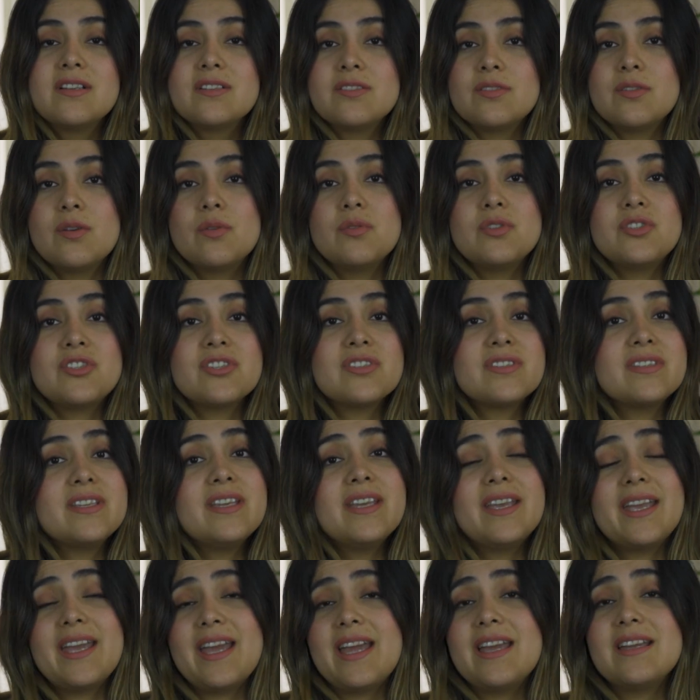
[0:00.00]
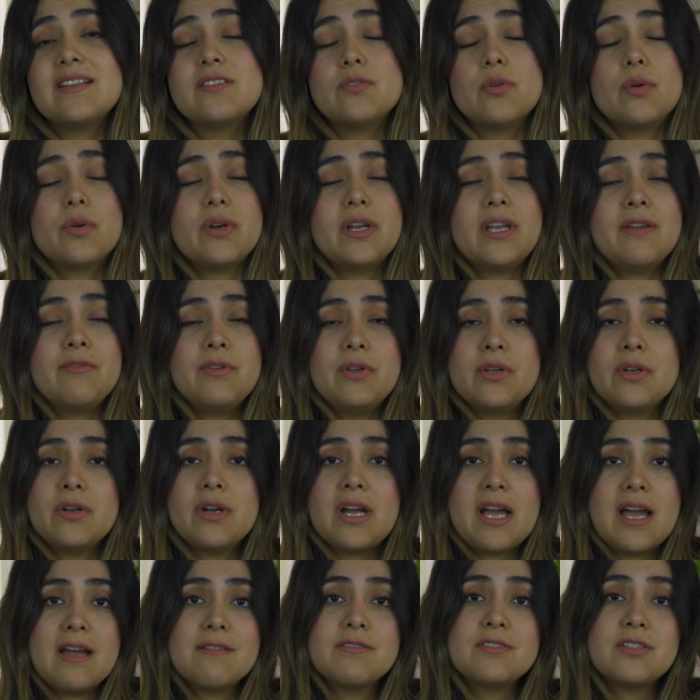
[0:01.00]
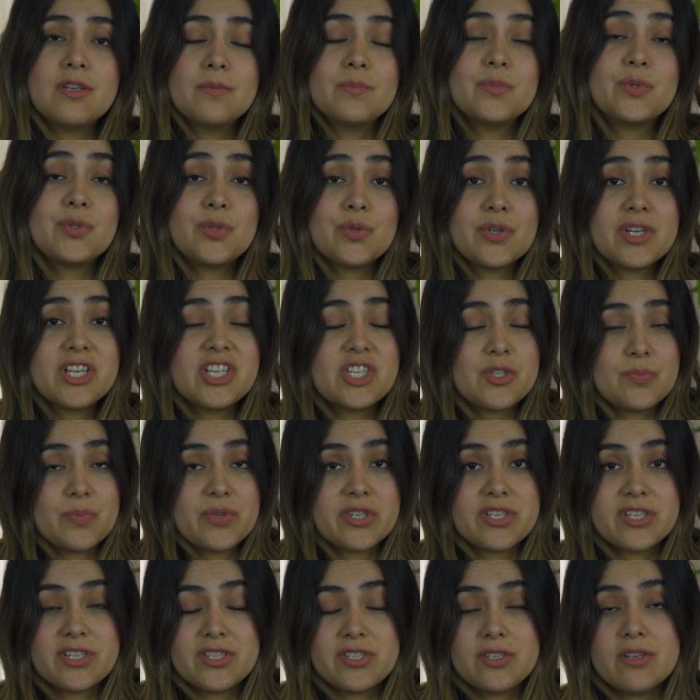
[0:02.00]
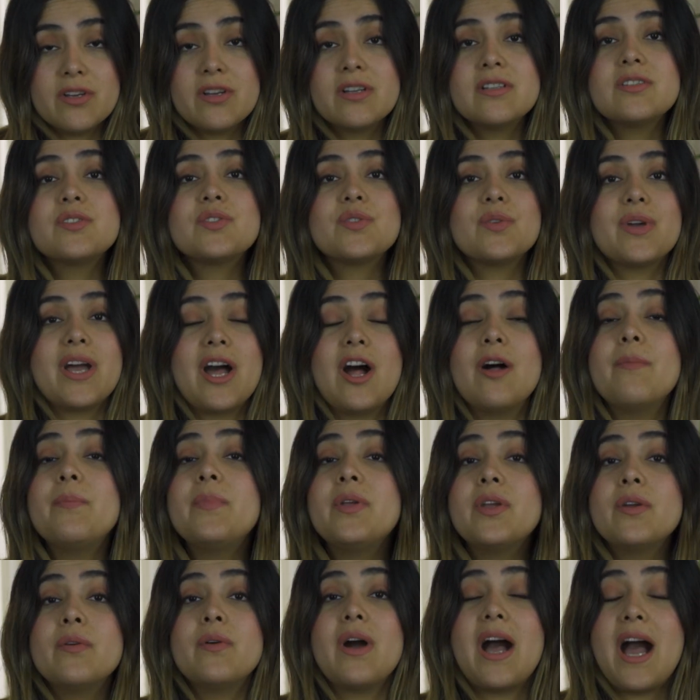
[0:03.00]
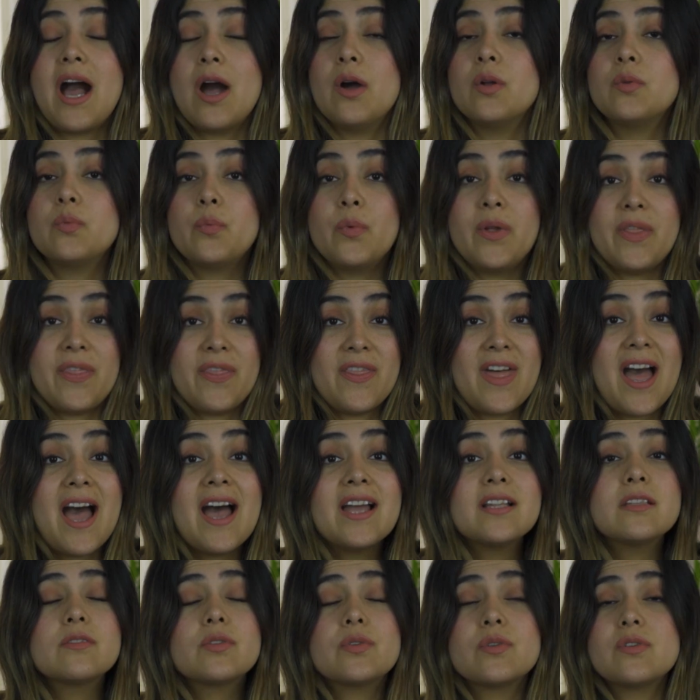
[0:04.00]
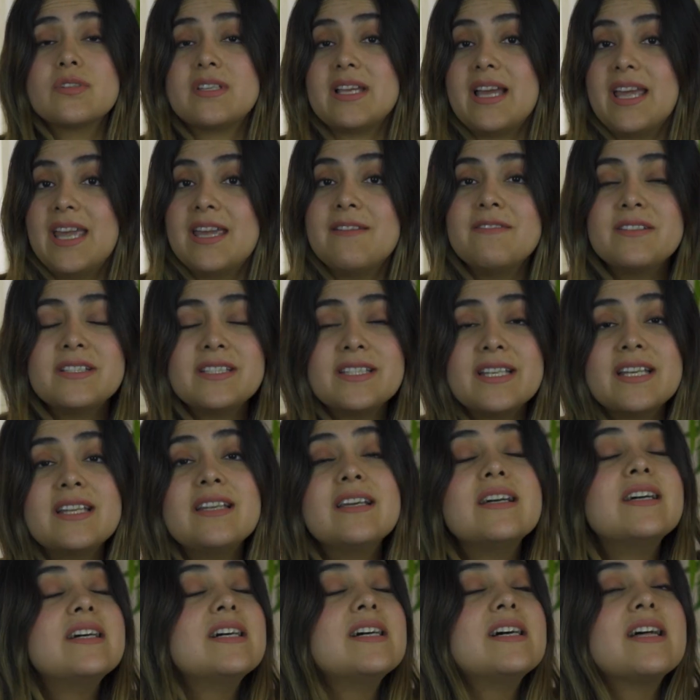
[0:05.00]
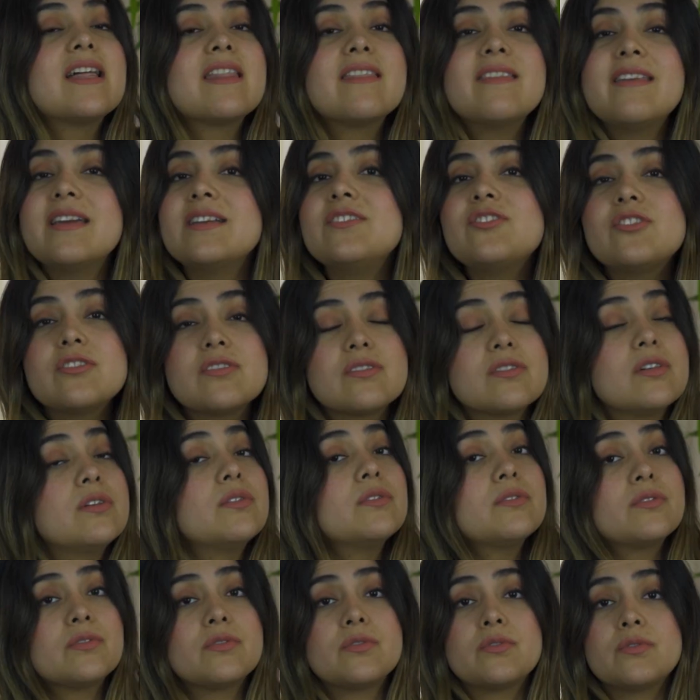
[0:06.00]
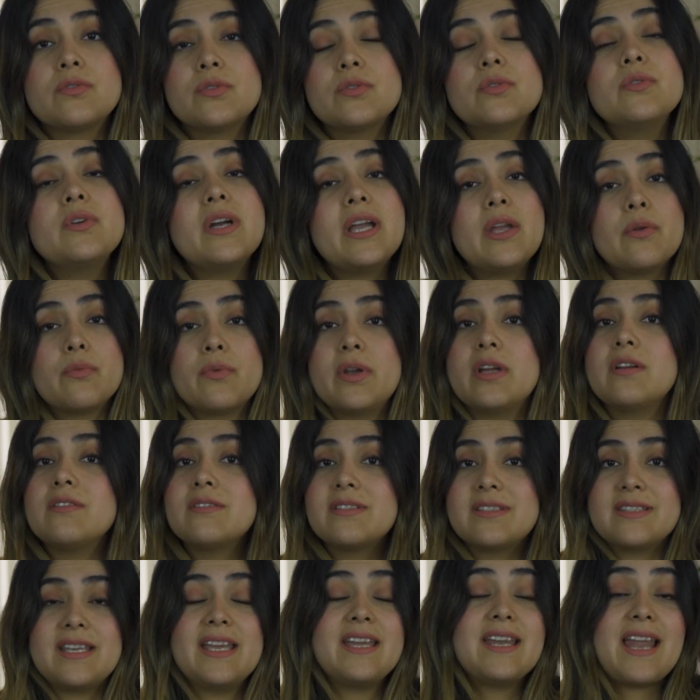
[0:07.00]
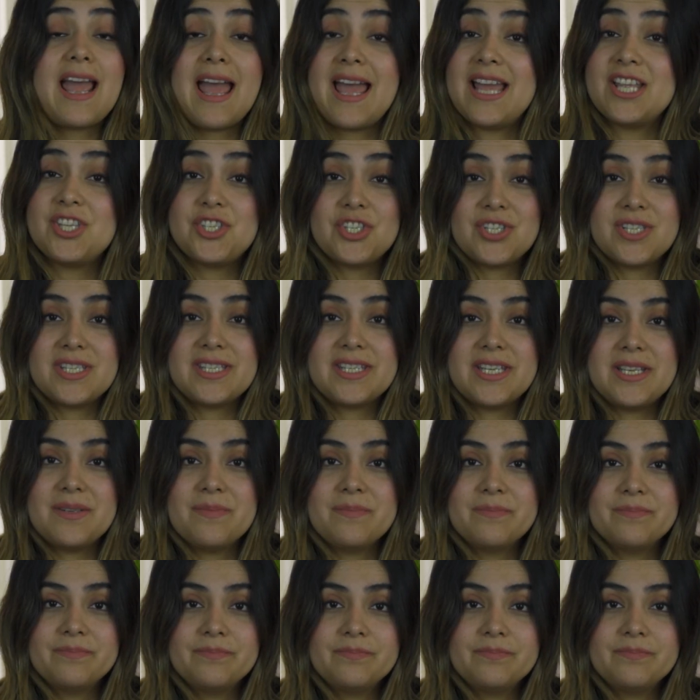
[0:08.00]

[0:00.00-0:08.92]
So just in case, or if you don't have some Turkish person to help you out with that through Sahibinden, then just go to a real estate agency.